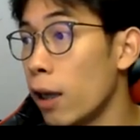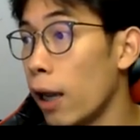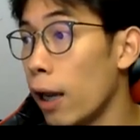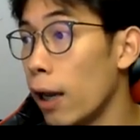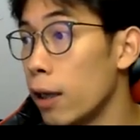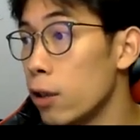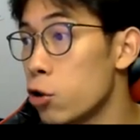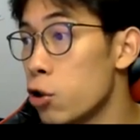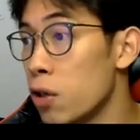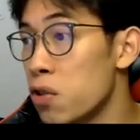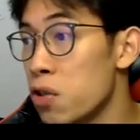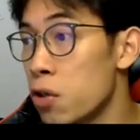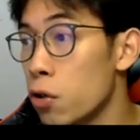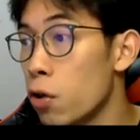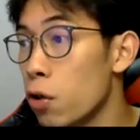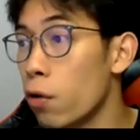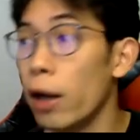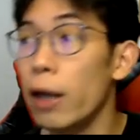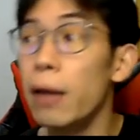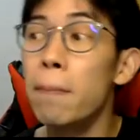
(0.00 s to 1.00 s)
And Chen
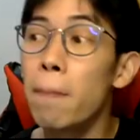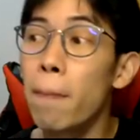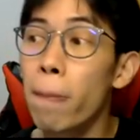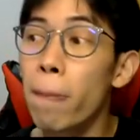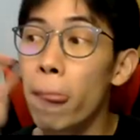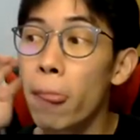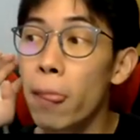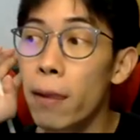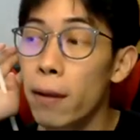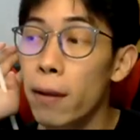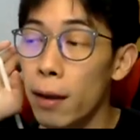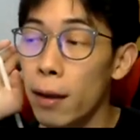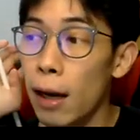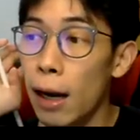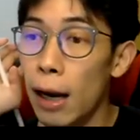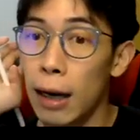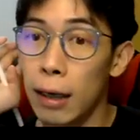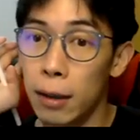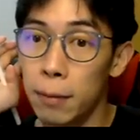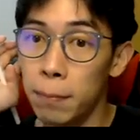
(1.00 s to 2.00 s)
Sun, correct?
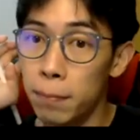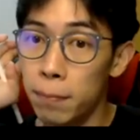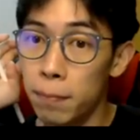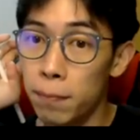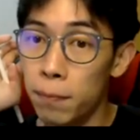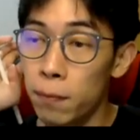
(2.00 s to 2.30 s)
Come.